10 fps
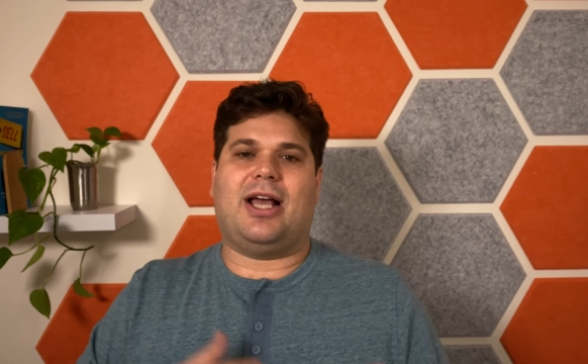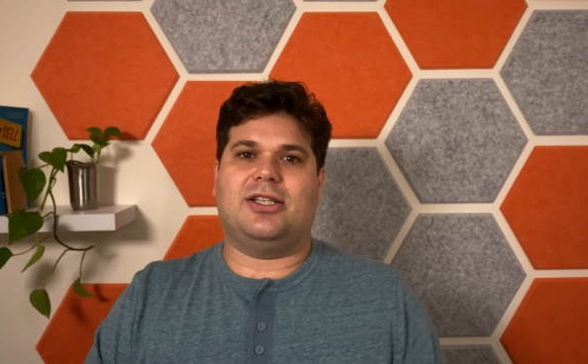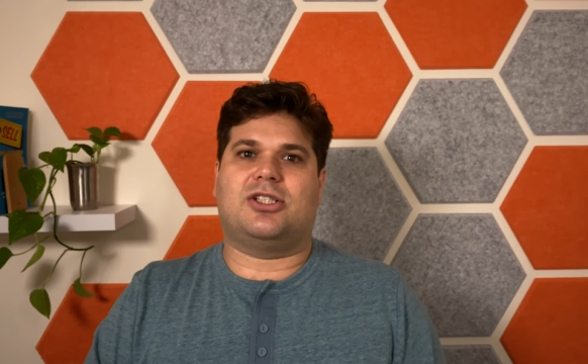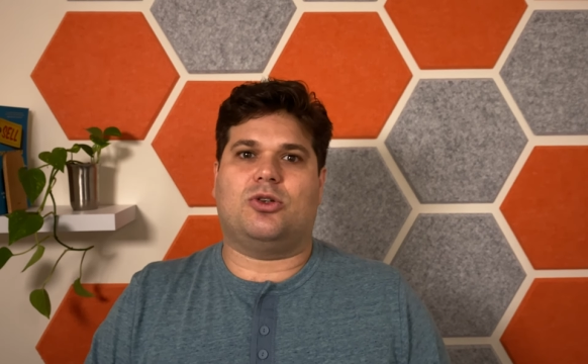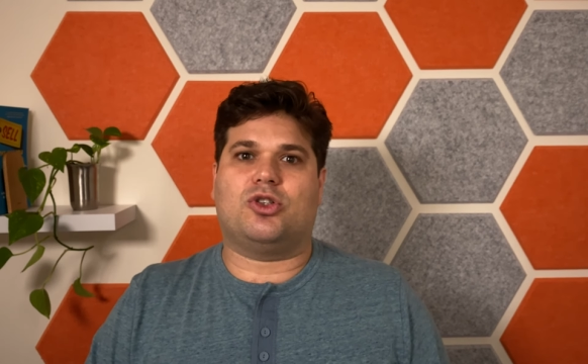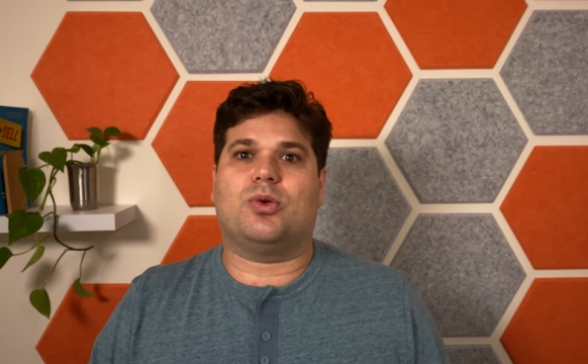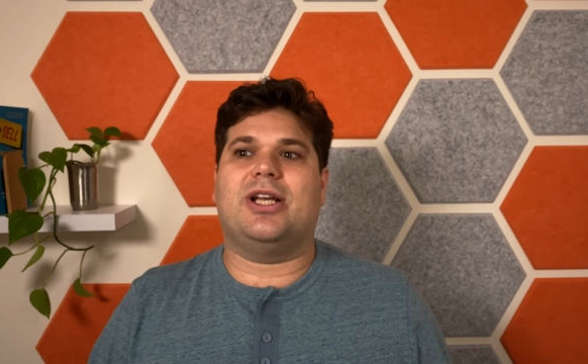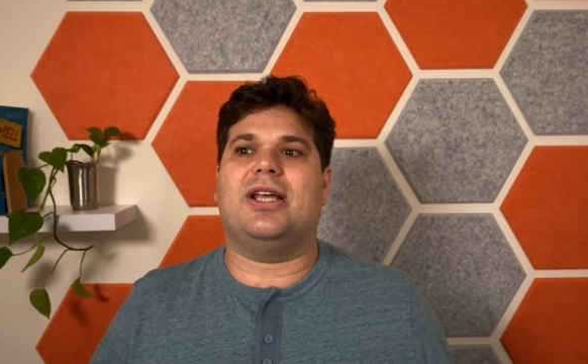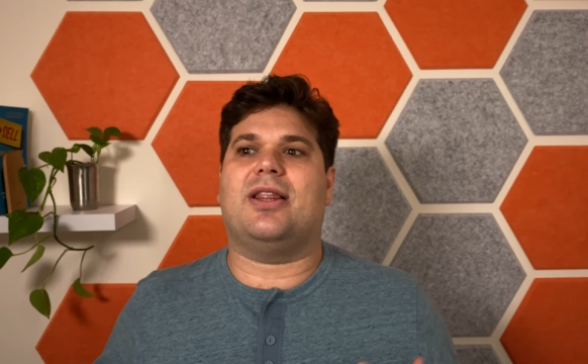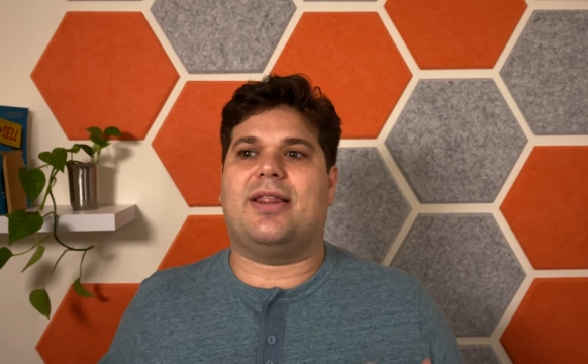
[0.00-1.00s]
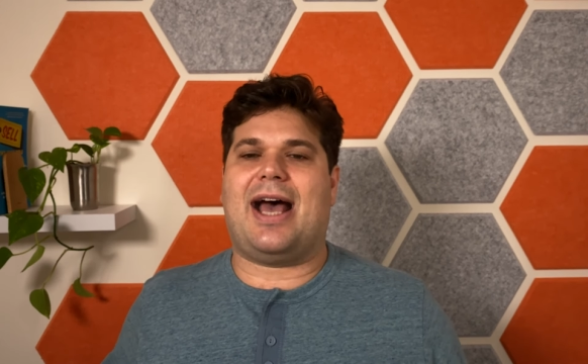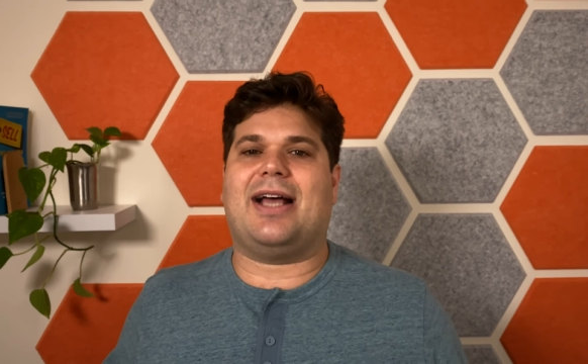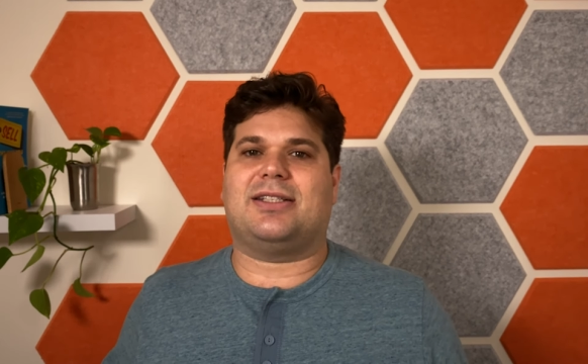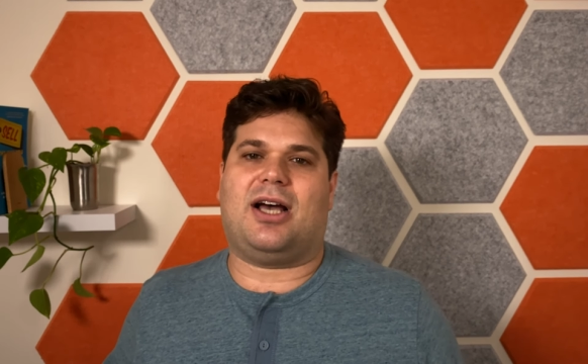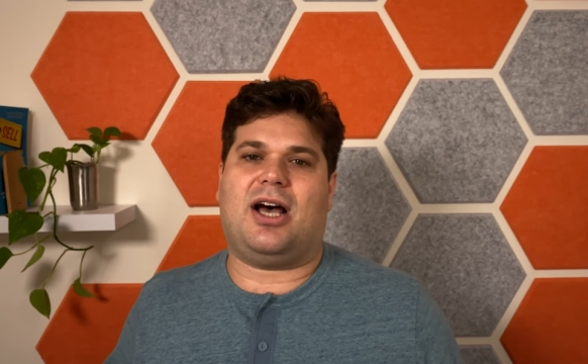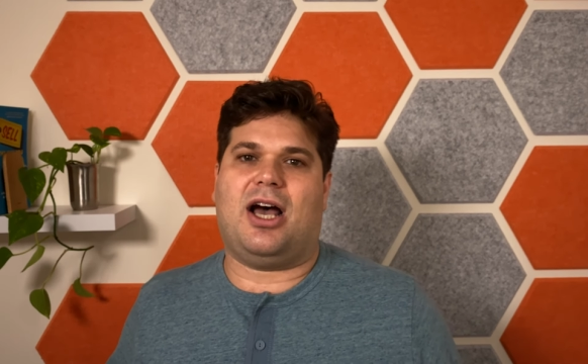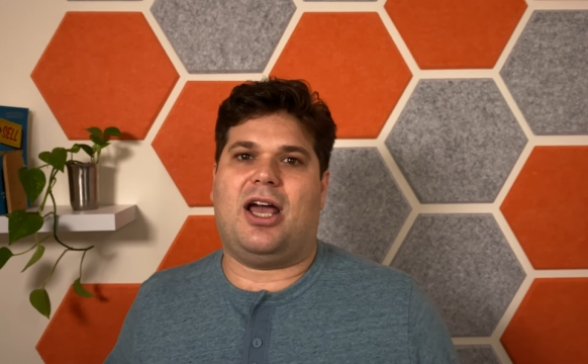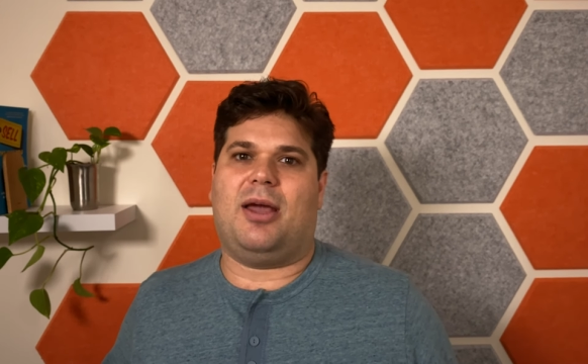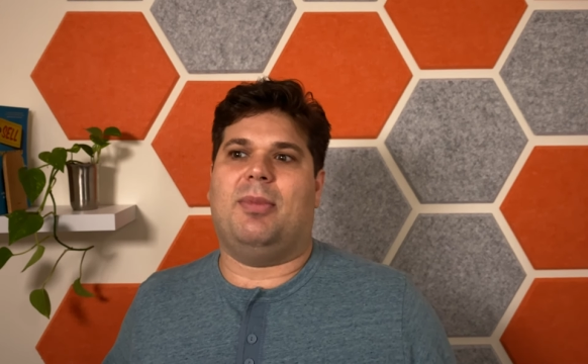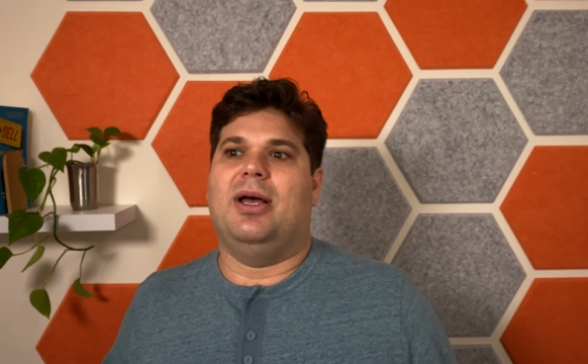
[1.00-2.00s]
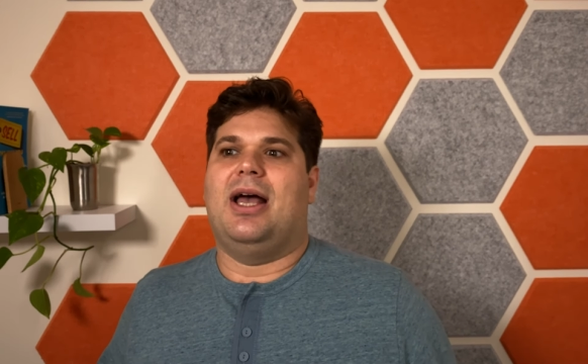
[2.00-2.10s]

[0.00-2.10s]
And so treat that time